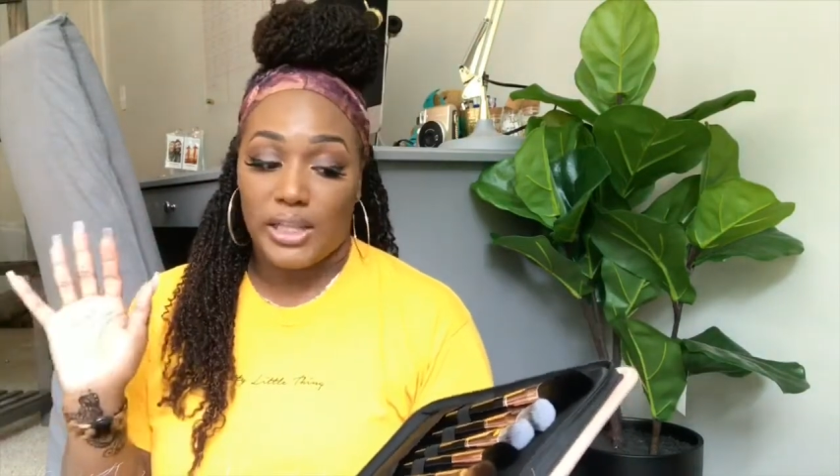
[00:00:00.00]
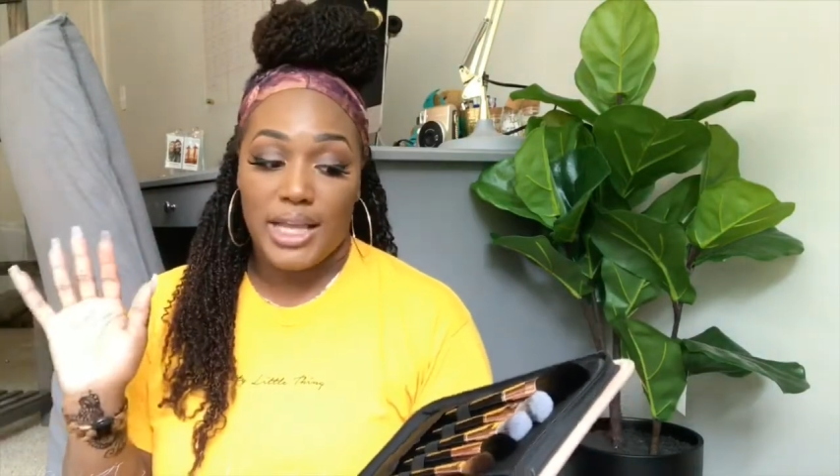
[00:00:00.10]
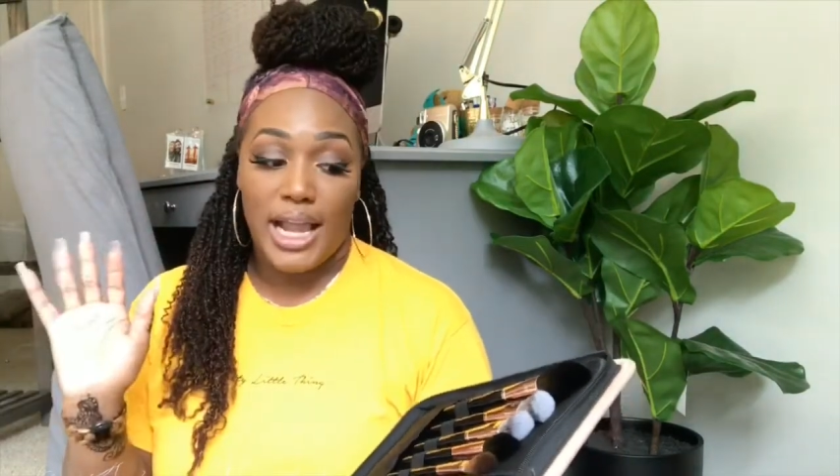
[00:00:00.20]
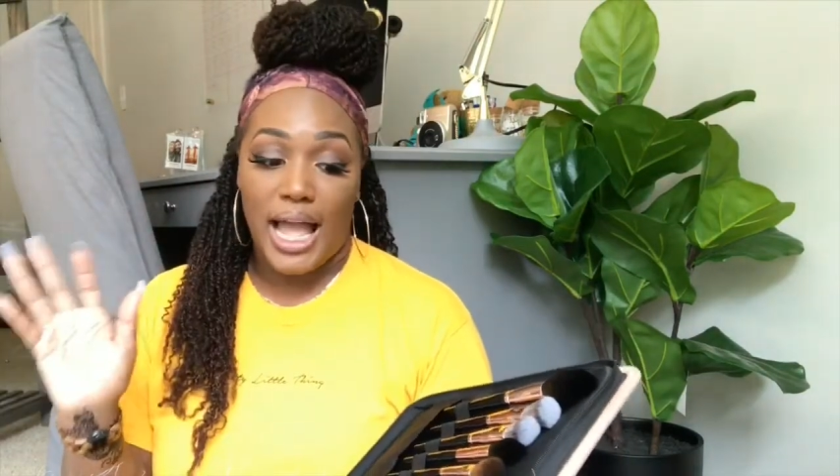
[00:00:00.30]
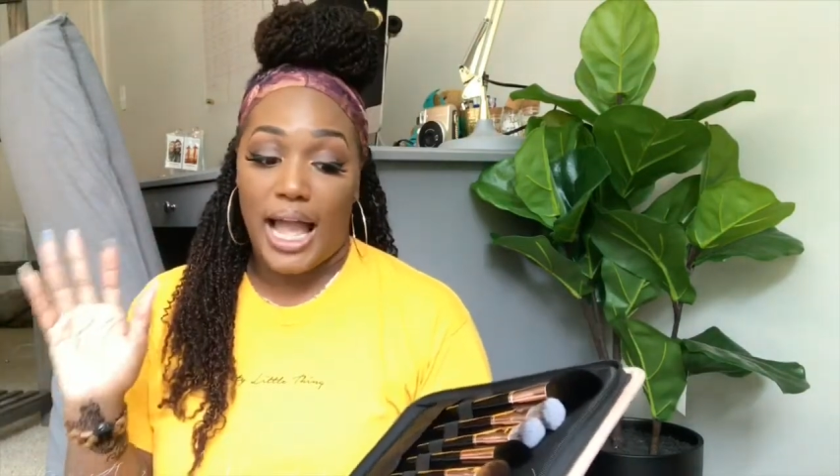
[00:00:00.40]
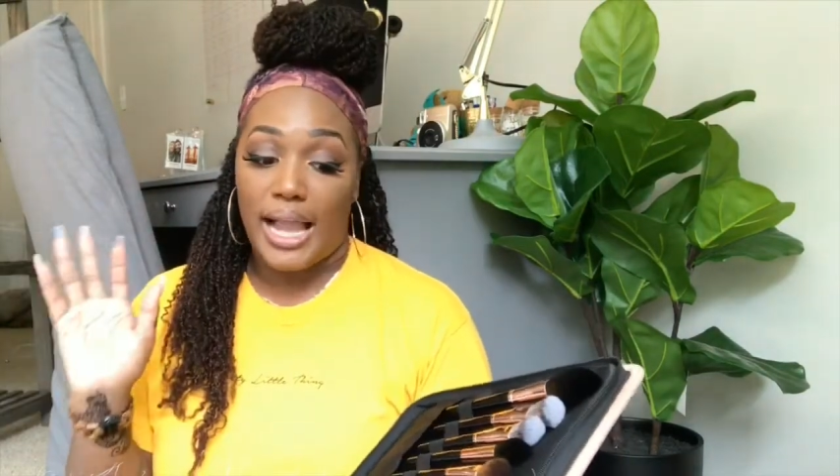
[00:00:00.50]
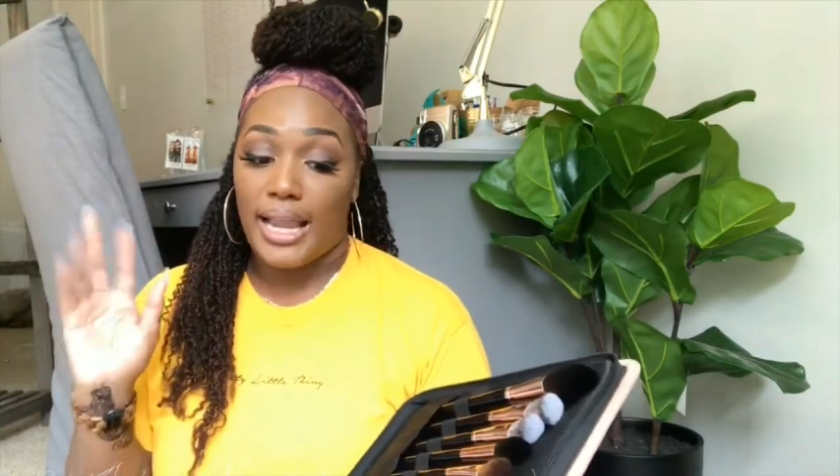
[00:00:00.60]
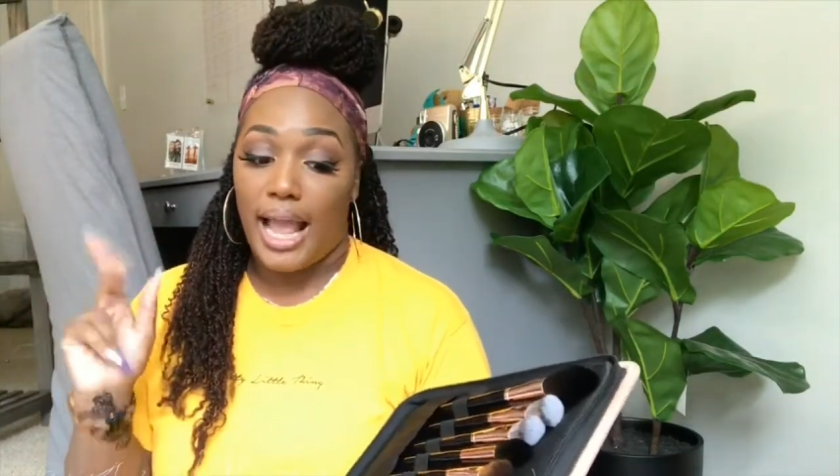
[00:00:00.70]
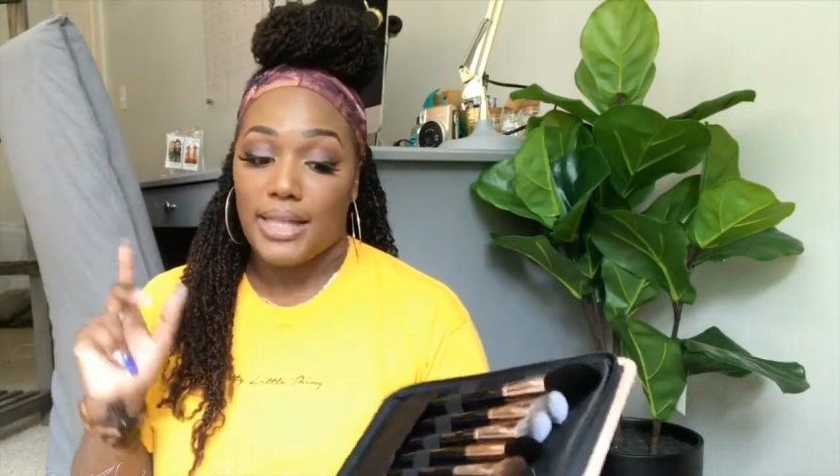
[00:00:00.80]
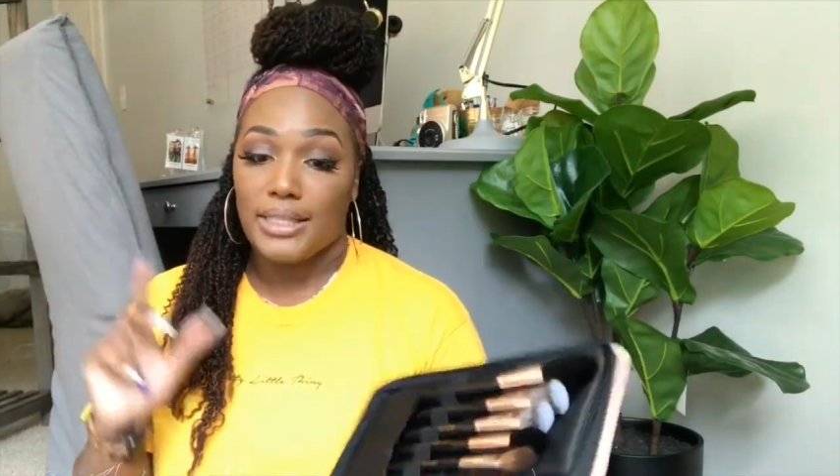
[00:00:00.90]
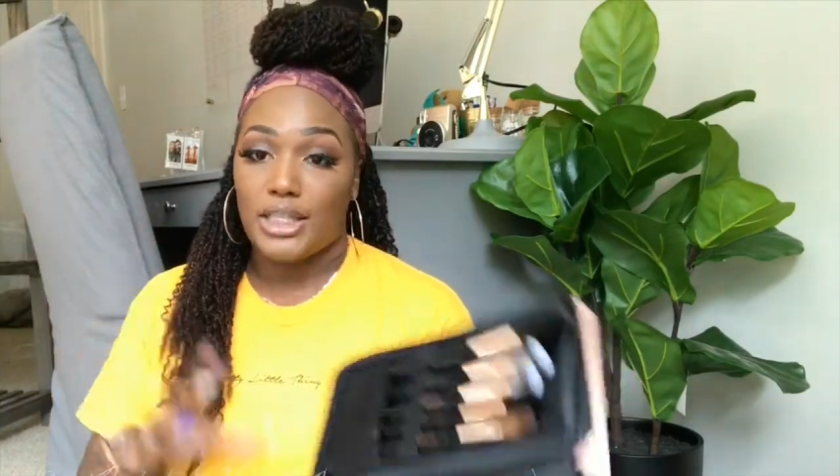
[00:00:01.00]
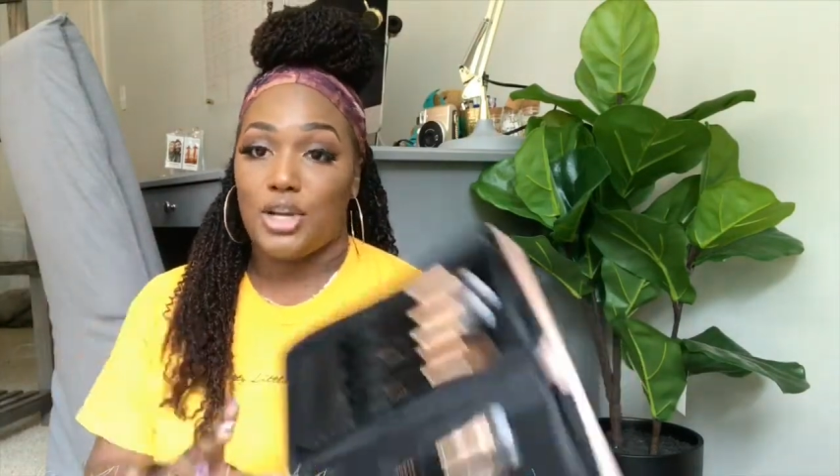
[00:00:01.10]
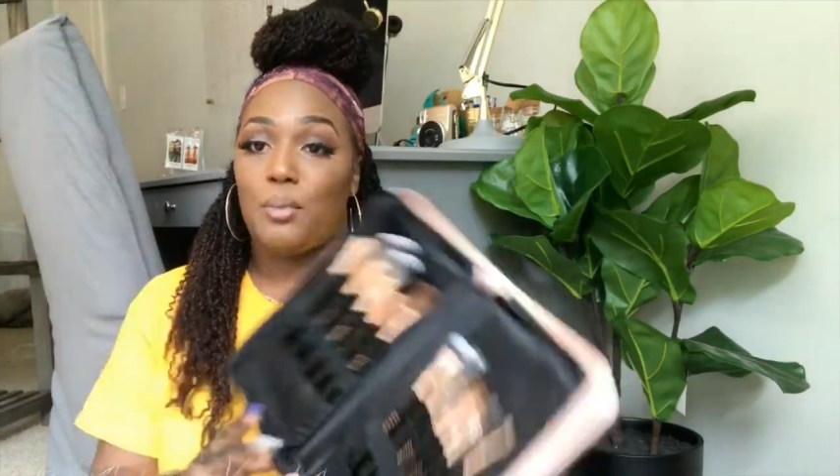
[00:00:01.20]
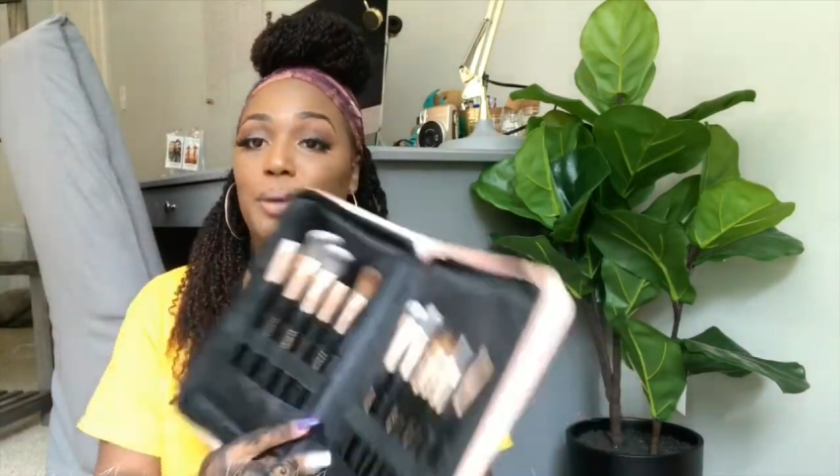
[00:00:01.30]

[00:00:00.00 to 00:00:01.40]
and I was like, I got to